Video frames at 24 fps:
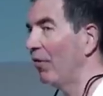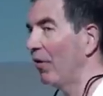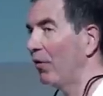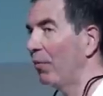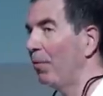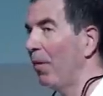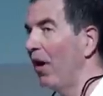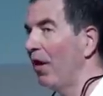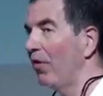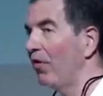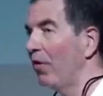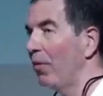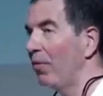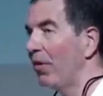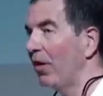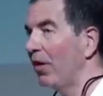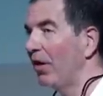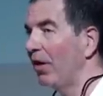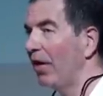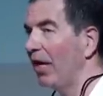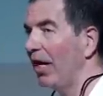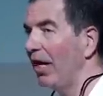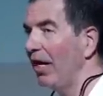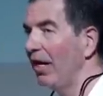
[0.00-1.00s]
and
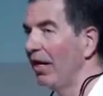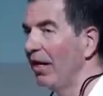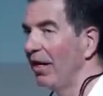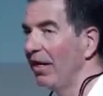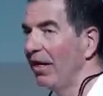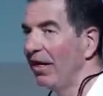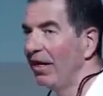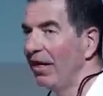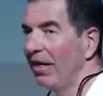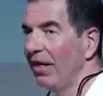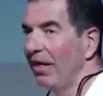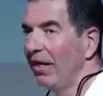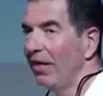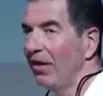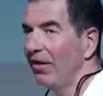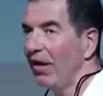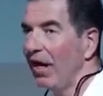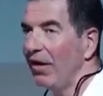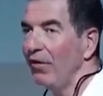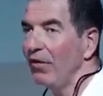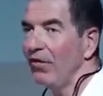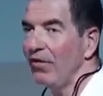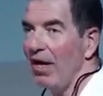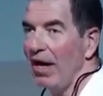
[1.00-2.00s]
responsibility,
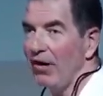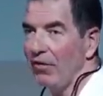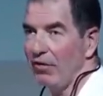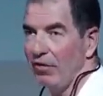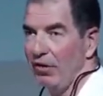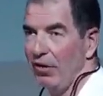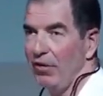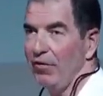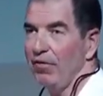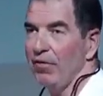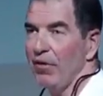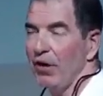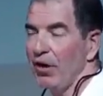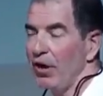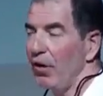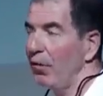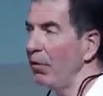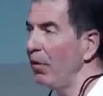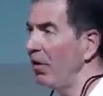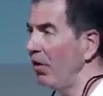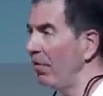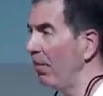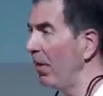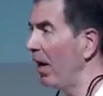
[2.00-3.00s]
right? Was that true for you
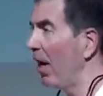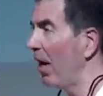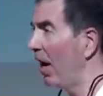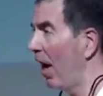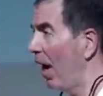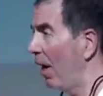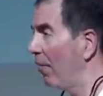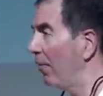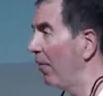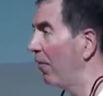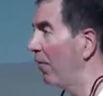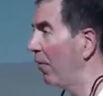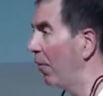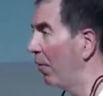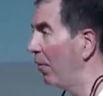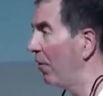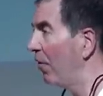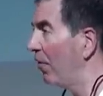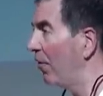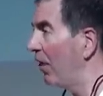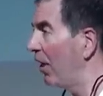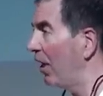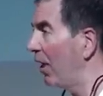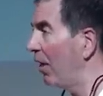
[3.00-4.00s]
when you've been on a high
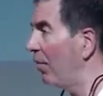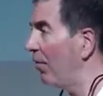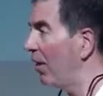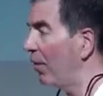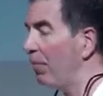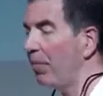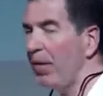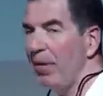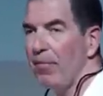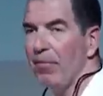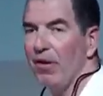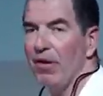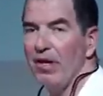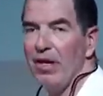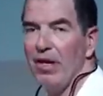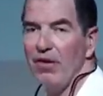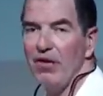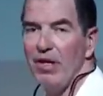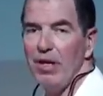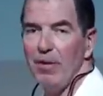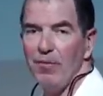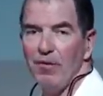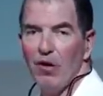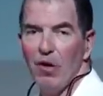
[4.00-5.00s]
performance team? Did people on that
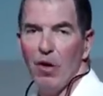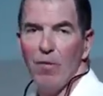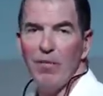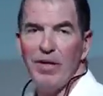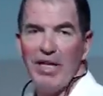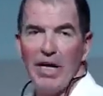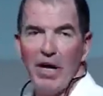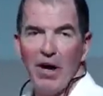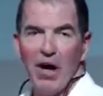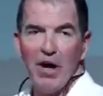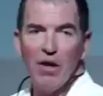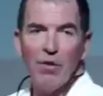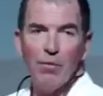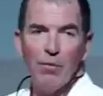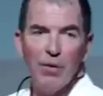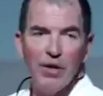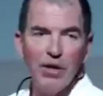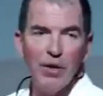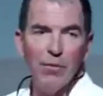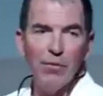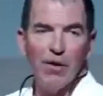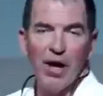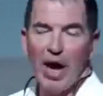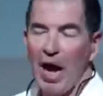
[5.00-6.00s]
team go beyond
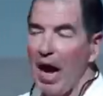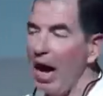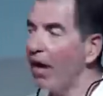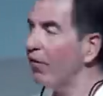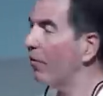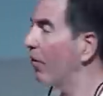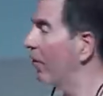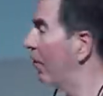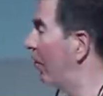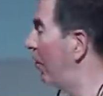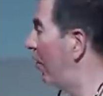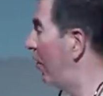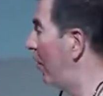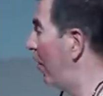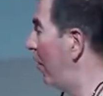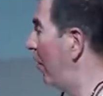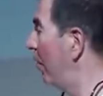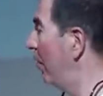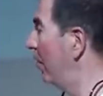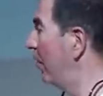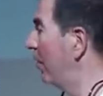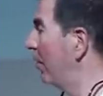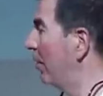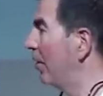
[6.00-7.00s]
what you were asked to
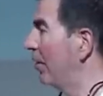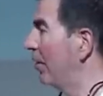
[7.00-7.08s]
do?